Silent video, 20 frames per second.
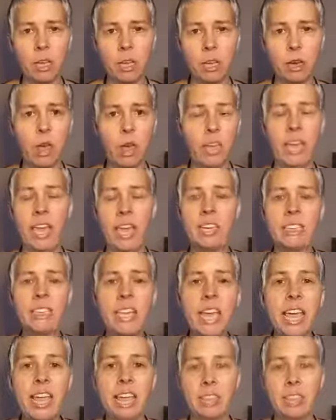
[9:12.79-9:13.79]
I can't
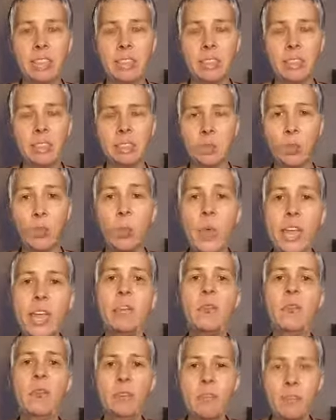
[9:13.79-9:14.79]
take this, the way
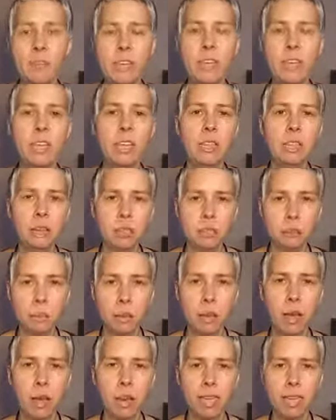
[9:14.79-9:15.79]
you are feeding this
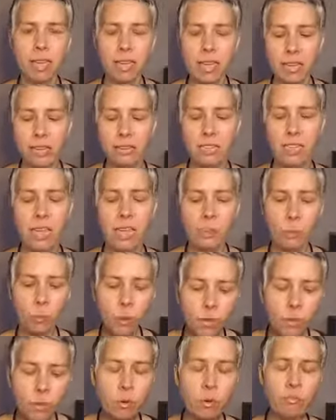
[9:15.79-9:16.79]
body, I can't take the
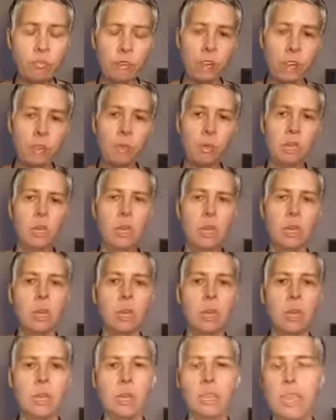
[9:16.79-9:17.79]
way you are feeding me,
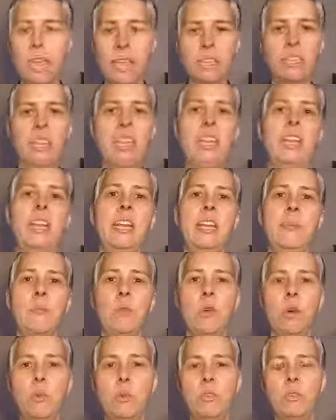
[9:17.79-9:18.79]
can't take it
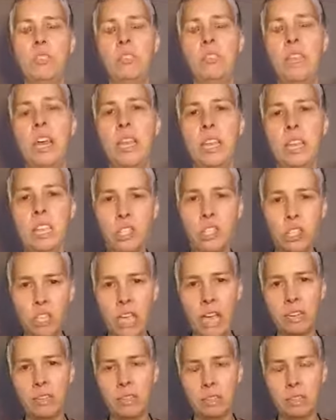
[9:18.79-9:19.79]
anymore. We've just got to
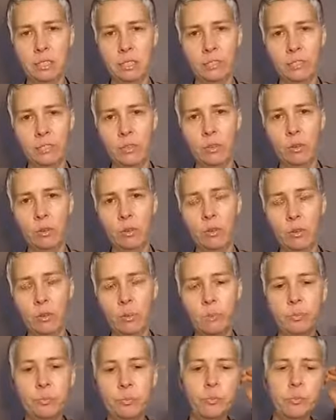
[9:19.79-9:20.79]
eject this food.
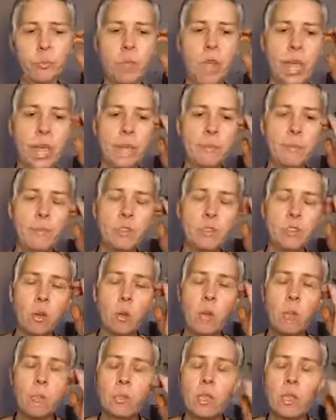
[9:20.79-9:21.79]
Okay,
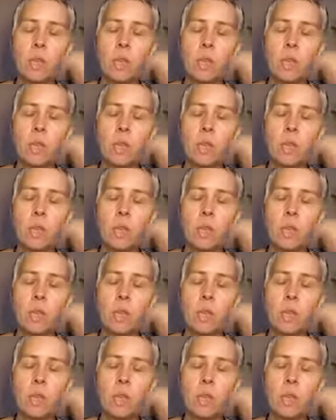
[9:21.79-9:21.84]
so